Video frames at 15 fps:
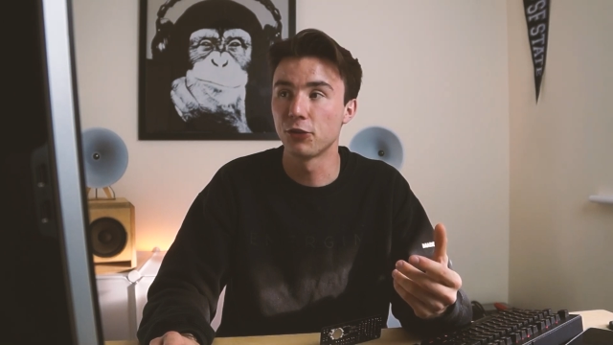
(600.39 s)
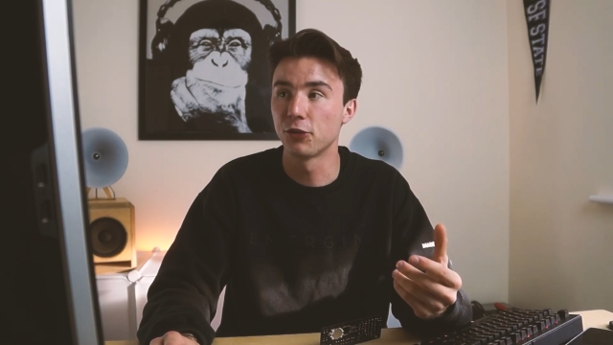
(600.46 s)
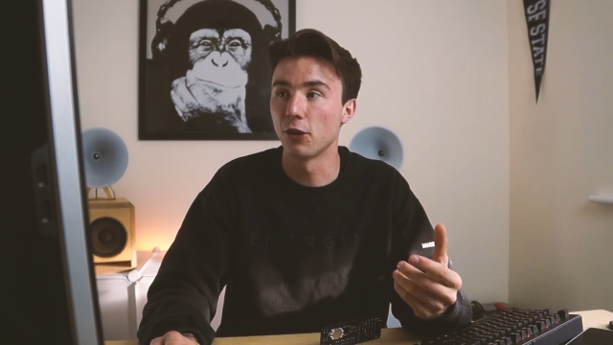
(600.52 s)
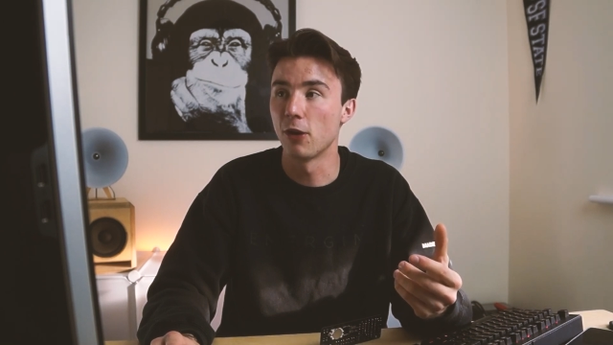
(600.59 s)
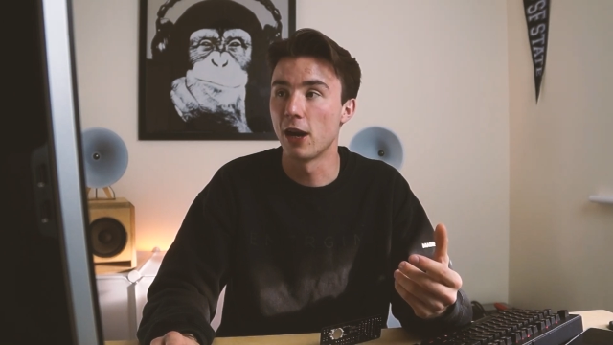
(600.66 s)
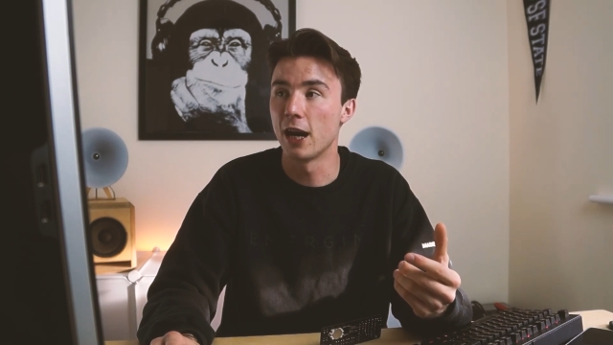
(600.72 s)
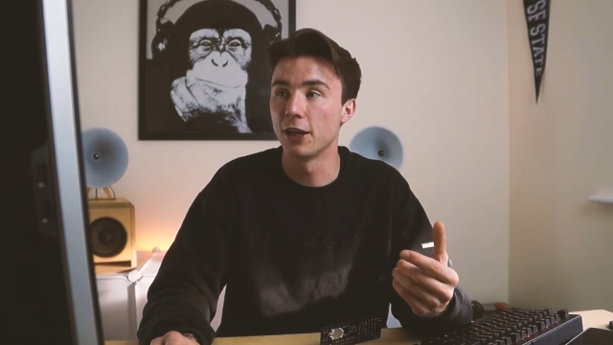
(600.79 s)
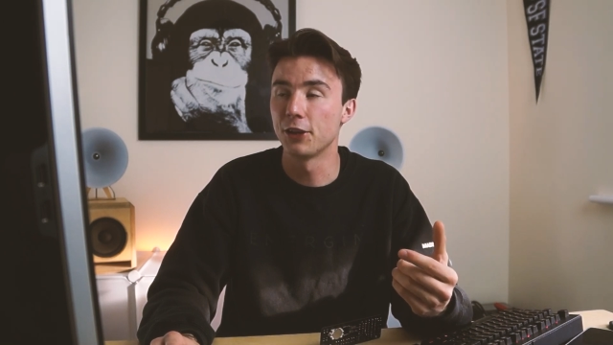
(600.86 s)

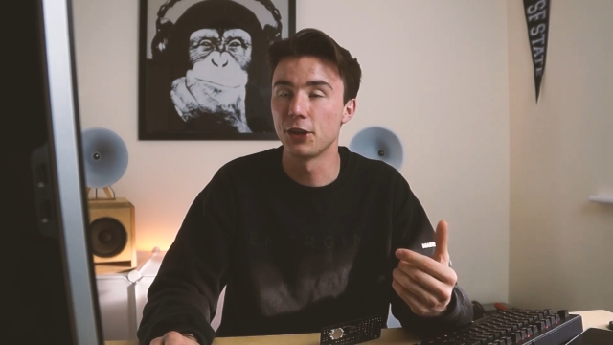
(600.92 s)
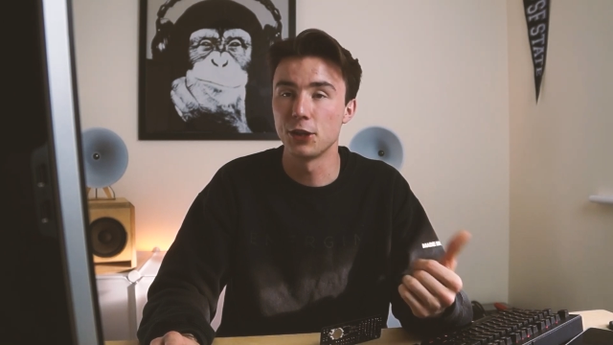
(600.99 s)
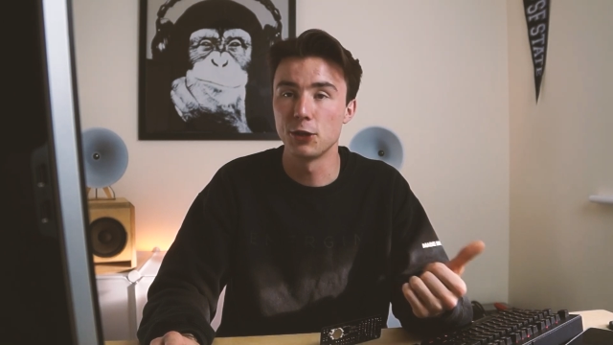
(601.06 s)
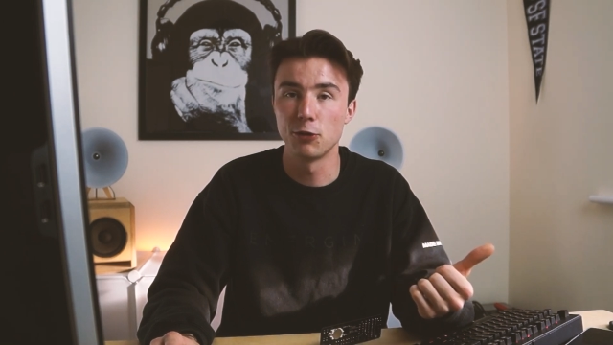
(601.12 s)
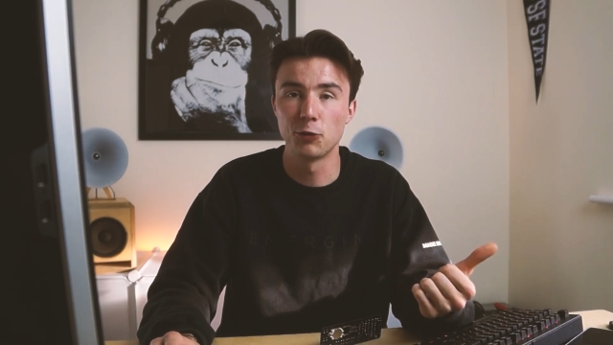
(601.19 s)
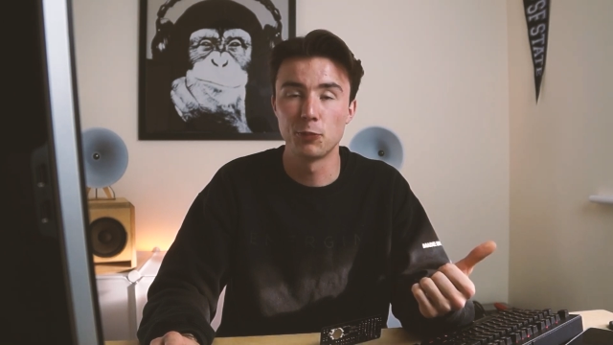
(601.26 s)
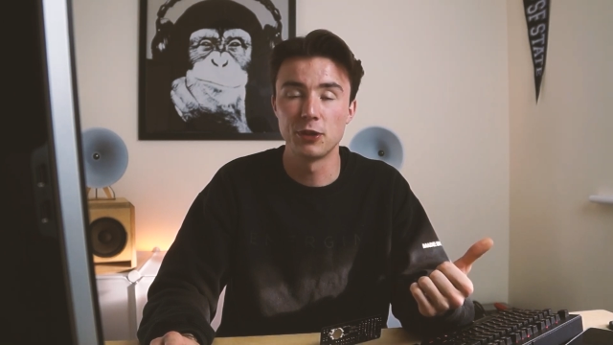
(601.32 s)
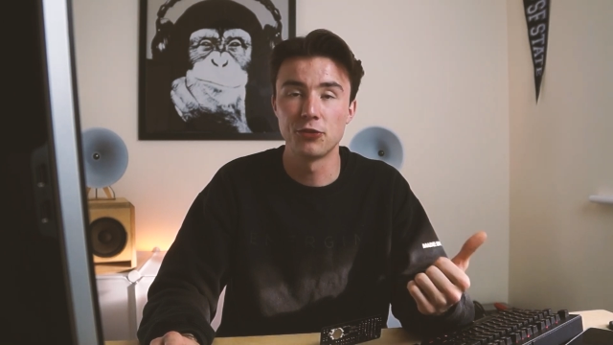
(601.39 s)
So I had the
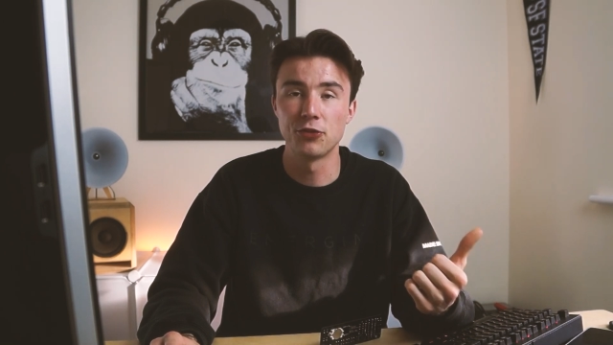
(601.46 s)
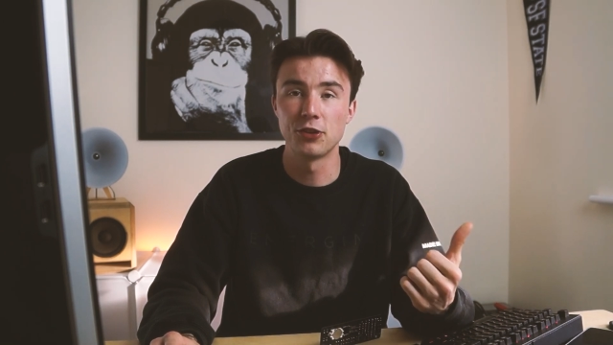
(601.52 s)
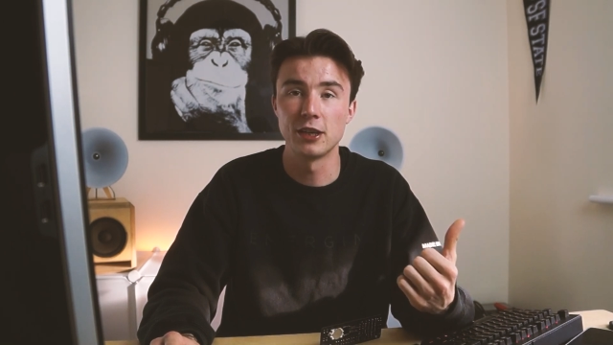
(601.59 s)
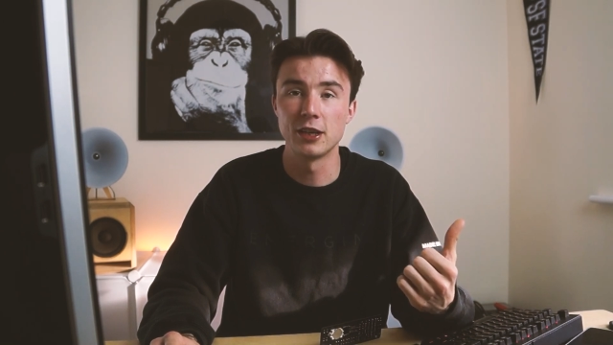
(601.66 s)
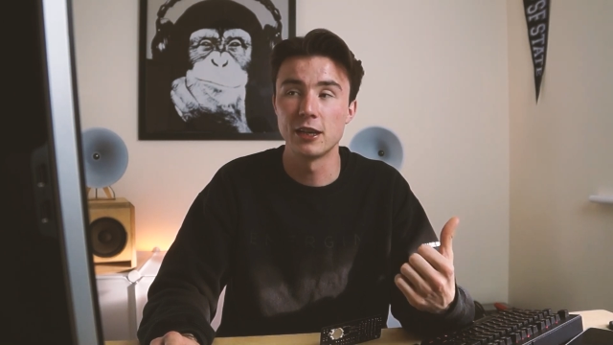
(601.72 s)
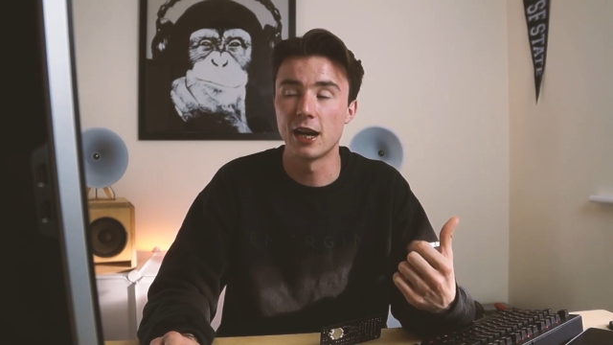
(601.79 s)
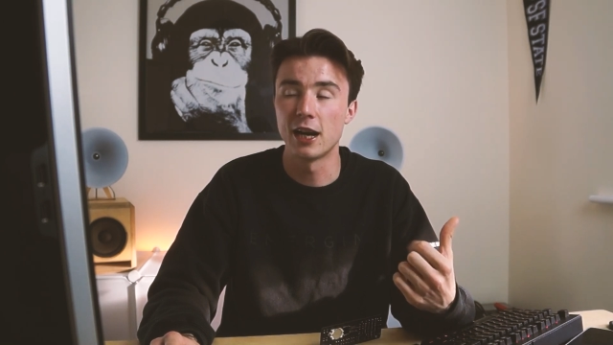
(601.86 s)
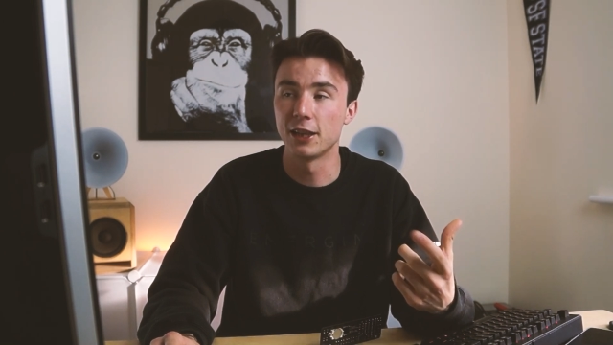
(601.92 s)
U S B
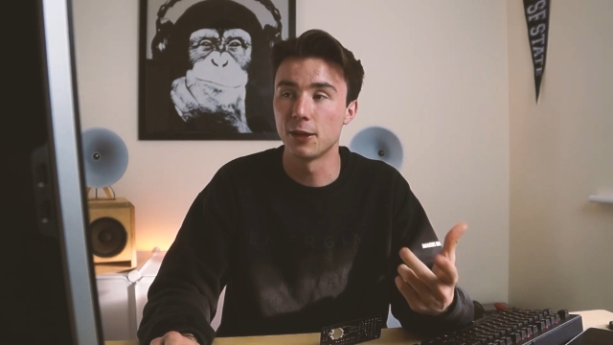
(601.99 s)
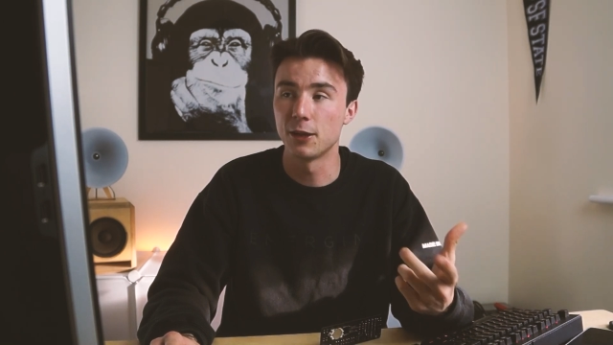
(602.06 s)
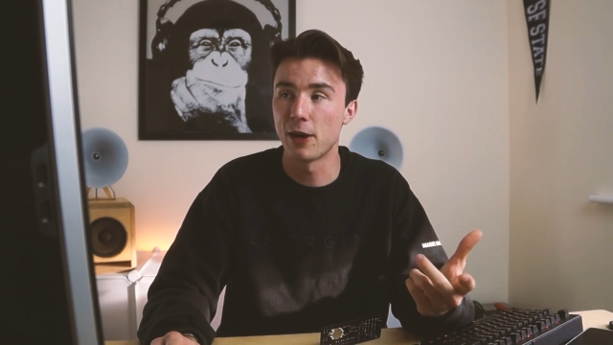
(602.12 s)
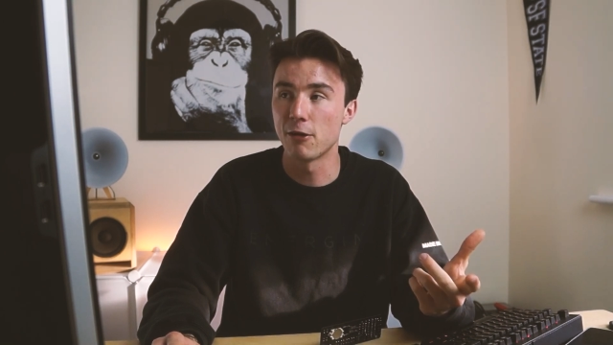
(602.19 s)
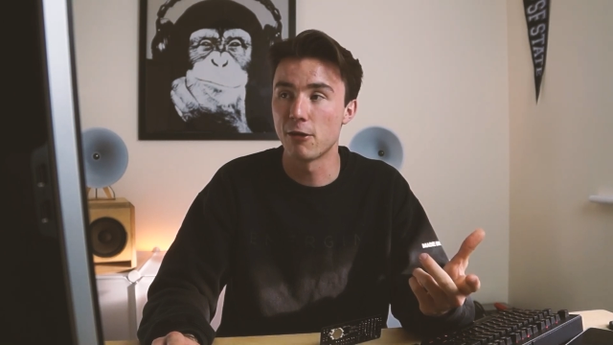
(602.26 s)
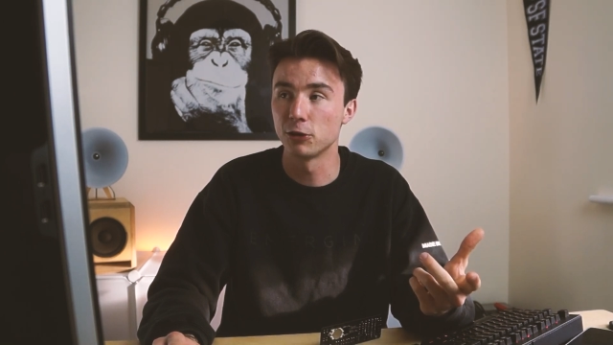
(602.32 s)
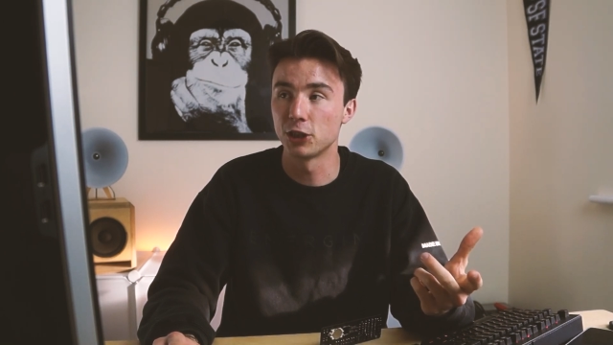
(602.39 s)
C, I had the barrel